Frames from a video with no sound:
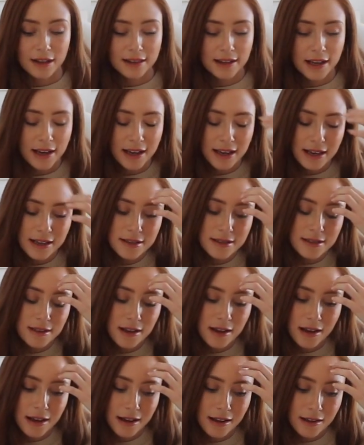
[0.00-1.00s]
I think it's
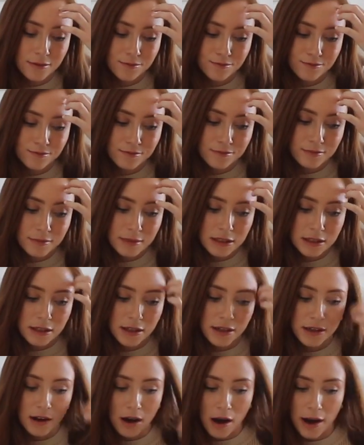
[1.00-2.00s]
a
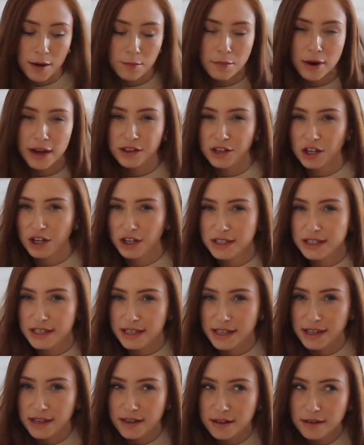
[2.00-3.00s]
9 by
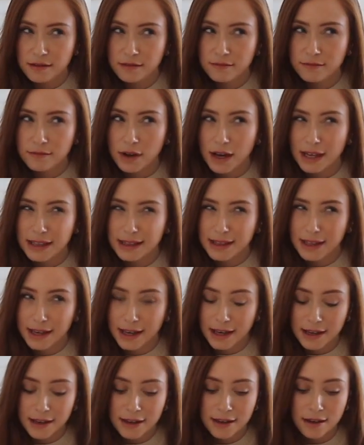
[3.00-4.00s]
13, I
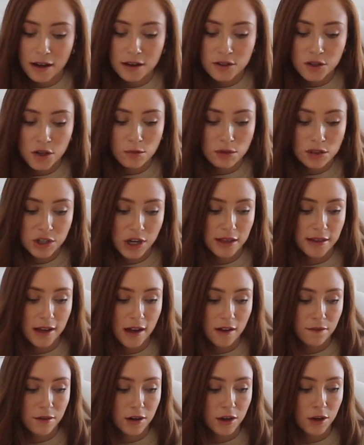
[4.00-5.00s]
think. I'll double check
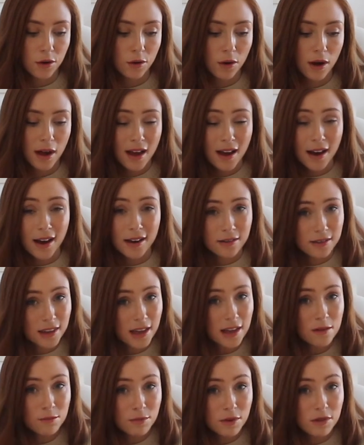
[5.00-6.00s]
that for you, and
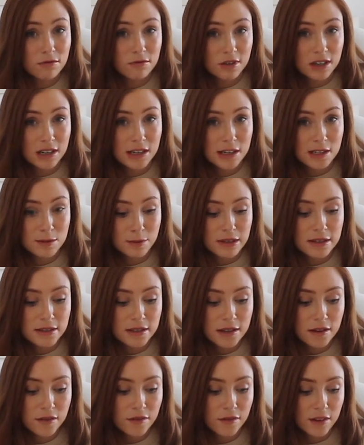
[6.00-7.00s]
they can be really
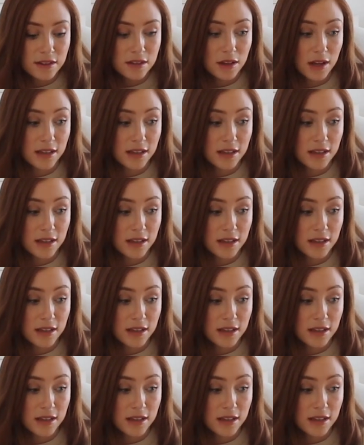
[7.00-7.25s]
expensive.